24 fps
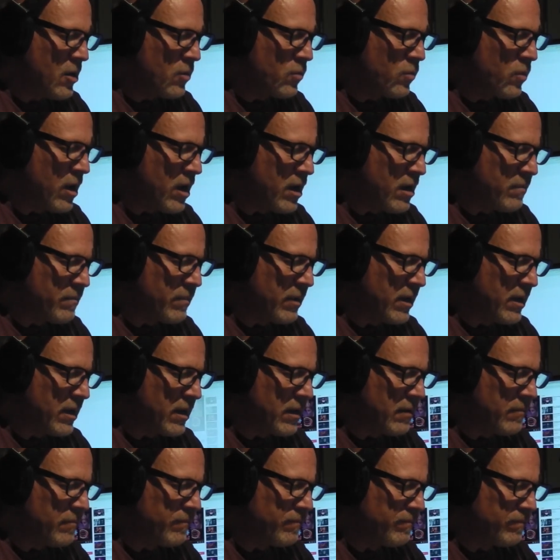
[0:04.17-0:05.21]
Rob,
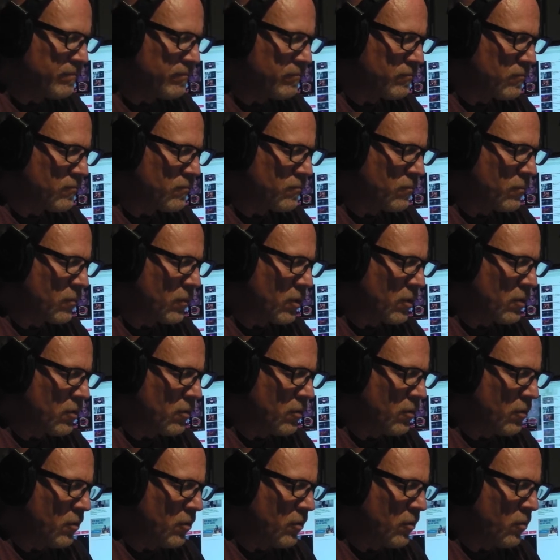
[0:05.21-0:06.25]
um,
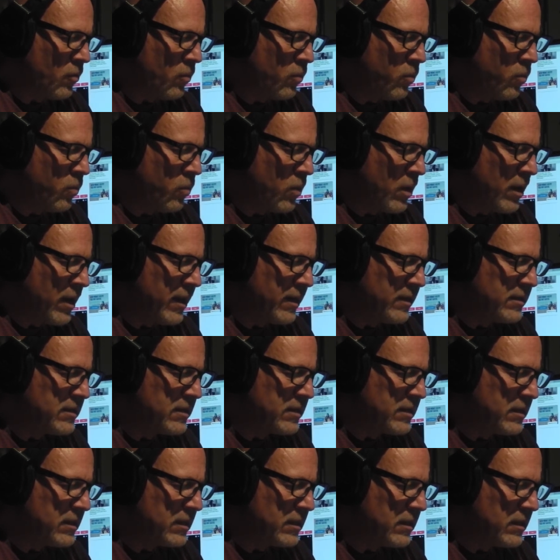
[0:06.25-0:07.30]

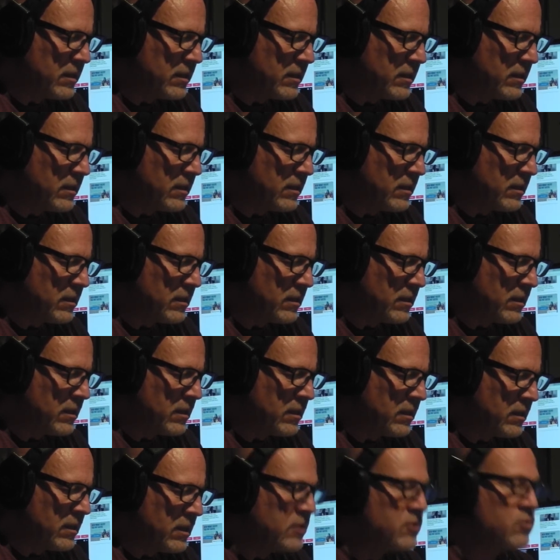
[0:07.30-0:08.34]
what
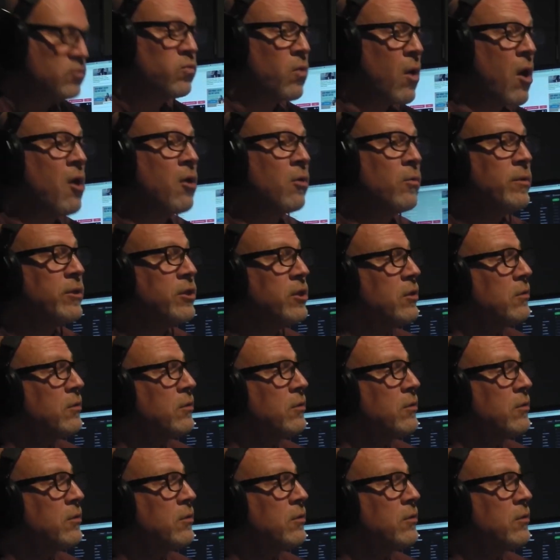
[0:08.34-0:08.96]
uh, is wrong with